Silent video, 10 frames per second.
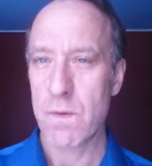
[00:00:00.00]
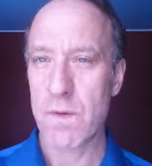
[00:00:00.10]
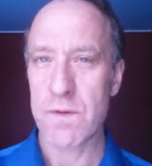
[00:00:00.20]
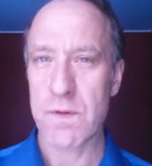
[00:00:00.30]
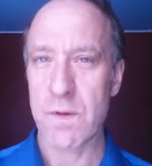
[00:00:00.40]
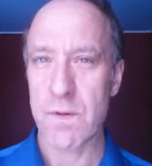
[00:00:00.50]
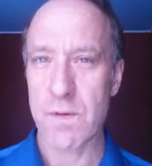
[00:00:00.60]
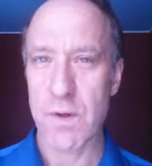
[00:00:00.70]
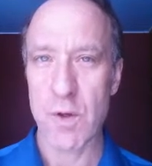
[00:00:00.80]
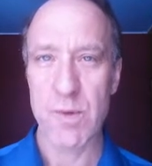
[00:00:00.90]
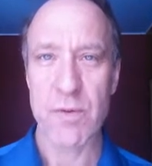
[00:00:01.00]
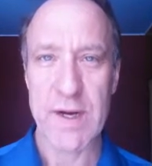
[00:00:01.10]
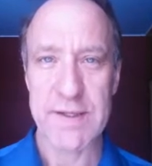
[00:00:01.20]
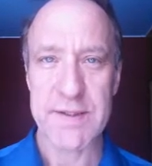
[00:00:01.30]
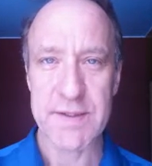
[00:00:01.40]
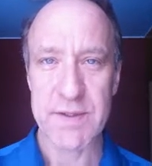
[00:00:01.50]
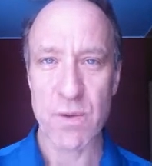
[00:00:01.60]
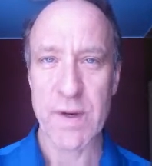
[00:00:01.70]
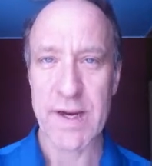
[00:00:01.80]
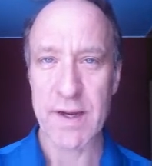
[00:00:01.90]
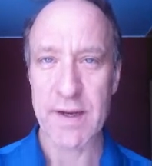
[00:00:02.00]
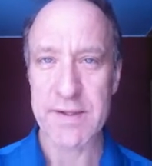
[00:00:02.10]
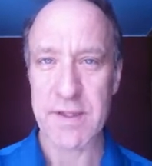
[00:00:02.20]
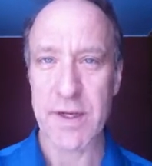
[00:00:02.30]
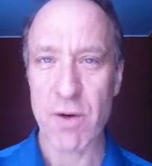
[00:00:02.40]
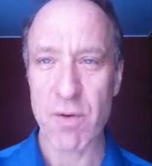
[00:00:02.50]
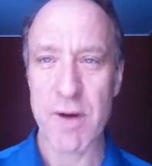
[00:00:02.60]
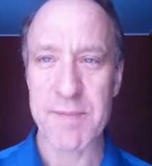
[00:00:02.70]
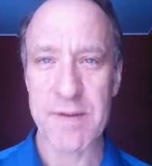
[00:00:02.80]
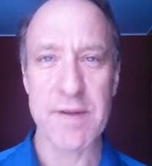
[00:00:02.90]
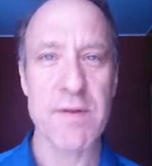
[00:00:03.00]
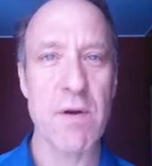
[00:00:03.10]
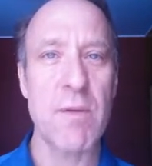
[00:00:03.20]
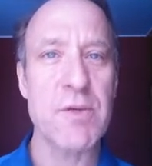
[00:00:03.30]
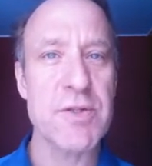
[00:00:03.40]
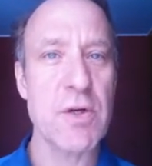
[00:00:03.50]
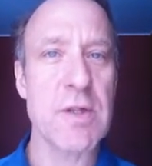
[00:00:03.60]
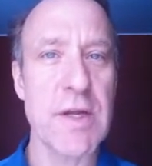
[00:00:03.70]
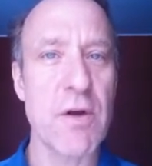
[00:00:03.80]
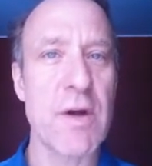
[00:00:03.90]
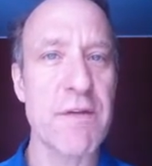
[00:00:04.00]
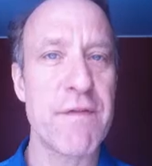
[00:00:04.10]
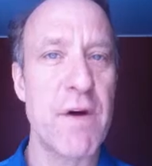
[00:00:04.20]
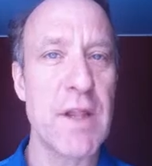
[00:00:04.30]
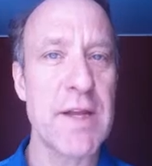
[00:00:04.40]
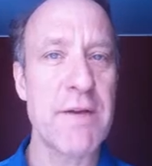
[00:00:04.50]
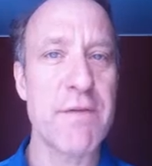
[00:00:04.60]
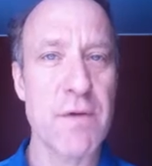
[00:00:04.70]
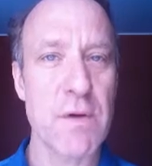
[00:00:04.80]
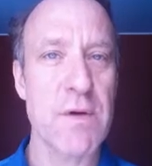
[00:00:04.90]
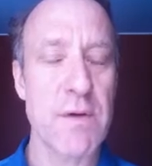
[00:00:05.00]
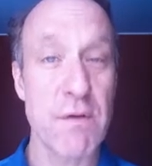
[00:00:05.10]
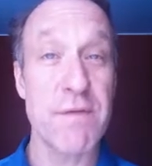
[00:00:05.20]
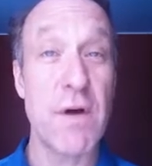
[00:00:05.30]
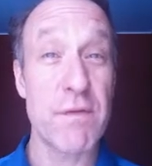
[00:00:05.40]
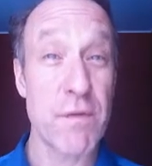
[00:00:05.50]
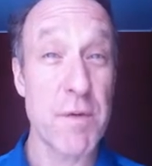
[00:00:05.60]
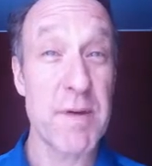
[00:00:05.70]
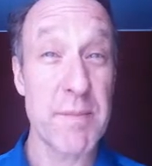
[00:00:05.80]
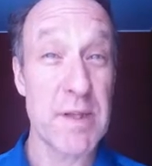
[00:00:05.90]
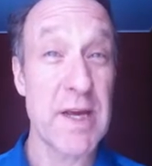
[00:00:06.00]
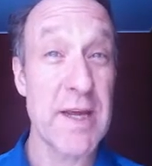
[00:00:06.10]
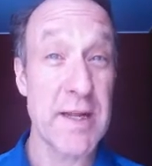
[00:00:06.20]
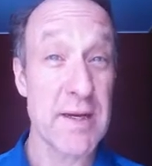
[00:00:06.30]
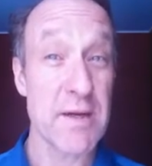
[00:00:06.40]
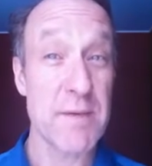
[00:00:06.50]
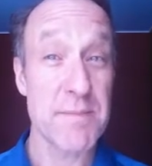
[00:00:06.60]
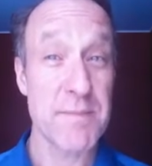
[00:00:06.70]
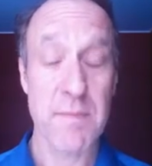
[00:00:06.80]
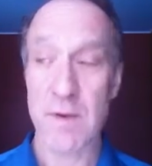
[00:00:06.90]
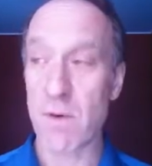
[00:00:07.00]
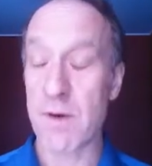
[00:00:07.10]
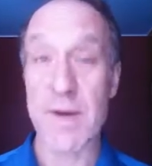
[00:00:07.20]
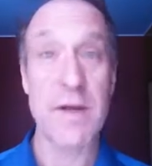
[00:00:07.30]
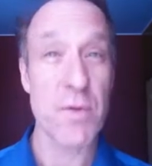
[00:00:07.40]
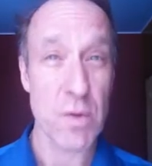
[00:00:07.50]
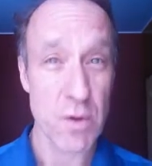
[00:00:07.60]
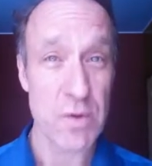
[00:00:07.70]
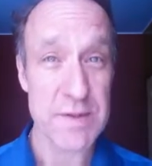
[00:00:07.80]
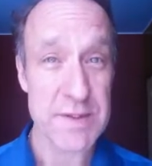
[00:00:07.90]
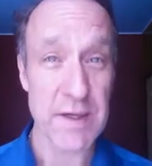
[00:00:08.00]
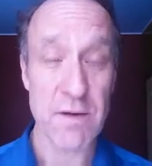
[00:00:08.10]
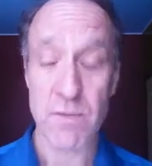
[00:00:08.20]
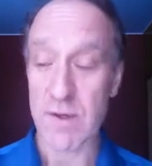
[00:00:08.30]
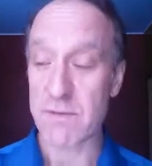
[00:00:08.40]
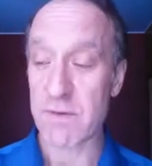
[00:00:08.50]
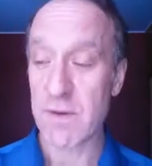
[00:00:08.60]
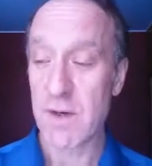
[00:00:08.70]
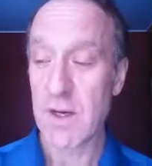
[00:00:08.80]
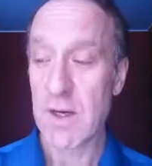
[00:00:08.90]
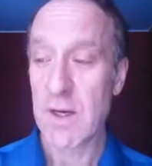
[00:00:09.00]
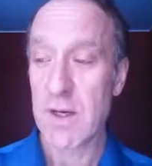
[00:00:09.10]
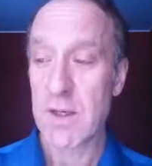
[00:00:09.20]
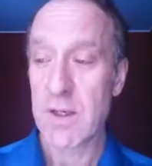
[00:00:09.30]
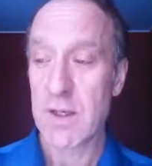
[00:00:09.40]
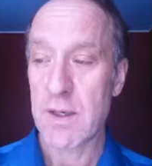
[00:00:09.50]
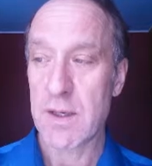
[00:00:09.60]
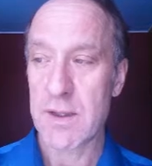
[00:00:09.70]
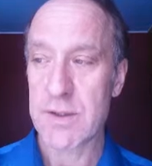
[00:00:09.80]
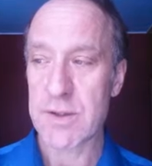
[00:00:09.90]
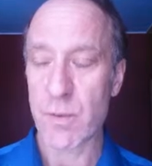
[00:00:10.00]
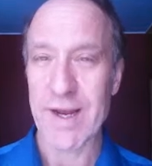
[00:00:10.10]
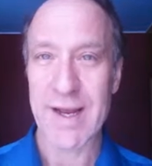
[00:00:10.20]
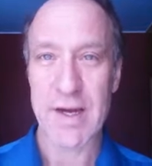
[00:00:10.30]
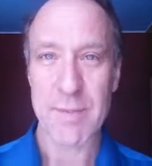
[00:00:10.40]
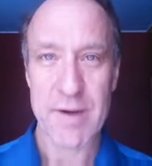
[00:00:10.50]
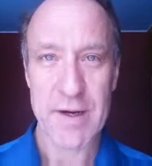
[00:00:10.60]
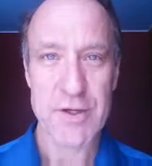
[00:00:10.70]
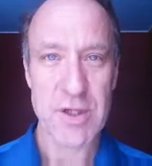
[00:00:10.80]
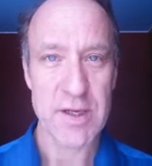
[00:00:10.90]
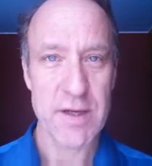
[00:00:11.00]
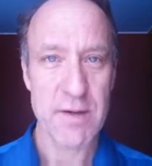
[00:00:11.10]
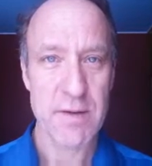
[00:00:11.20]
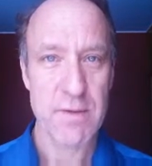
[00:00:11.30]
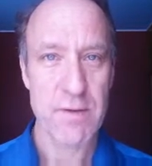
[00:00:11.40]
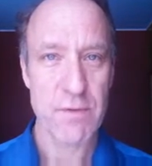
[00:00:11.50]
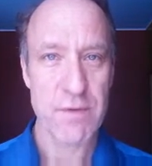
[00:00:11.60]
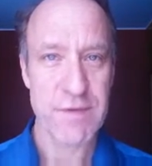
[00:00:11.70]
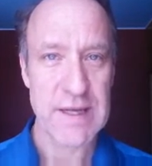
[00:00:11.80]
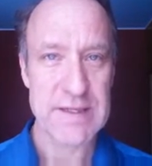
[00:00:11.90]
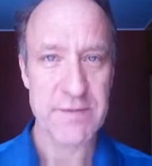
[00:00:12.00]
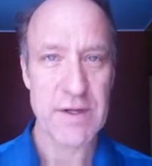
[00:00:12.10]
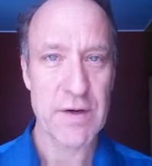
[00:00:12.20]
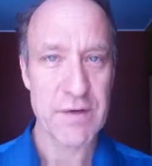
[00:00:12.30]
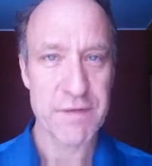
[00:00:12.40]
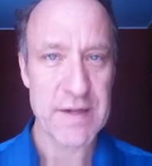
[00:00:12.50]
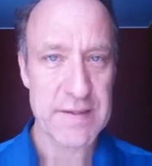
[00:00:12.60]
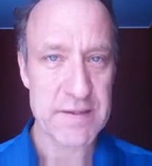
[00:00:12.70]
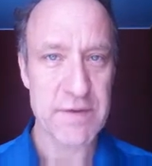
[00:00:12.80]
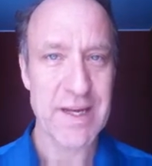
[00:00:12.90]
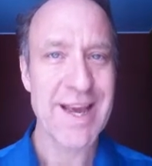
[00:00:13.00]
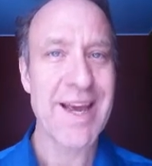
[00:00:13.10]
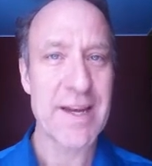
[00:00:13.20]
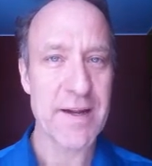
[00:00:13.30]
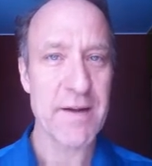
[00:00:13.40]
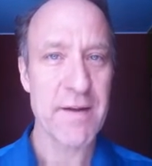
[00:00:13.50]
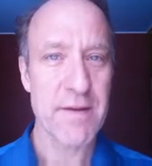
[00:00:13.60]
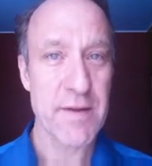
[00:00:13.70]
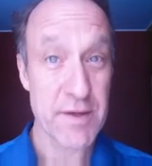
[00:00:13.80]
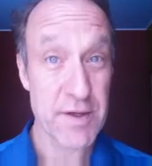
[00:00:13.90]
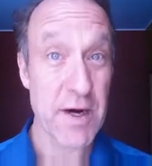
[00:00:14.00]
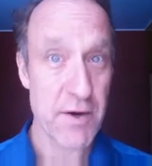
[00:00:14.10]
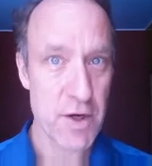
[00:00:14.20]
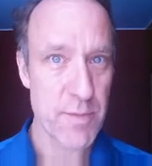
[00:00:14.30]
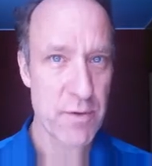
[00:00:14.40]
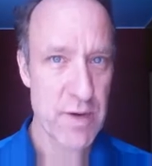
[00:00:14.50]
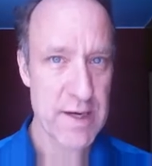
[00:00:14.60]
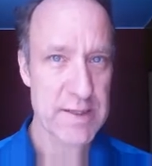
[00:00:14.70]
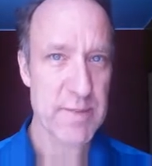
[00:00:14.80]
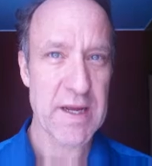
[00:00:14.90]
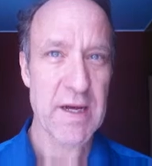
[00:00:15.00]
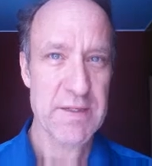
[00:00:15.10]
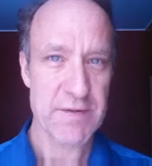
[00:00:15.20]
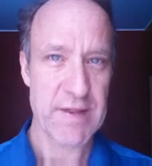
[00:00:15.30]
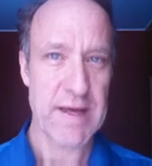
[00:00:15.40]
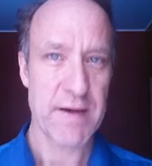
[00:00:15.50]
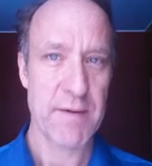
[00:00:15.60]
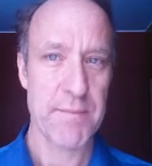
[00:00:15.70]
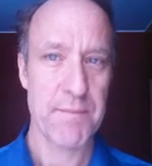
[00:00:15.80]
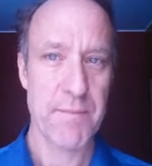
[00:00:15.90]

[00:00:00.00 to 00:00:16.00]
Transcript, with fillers: the human race is so weak and easily corrupted that they're almost certainly going to fall in for or fall for people like Hitler or Emmanuel Goldstein or whatever. So we end up actually reflexively or defensively hating the entire human race because of that.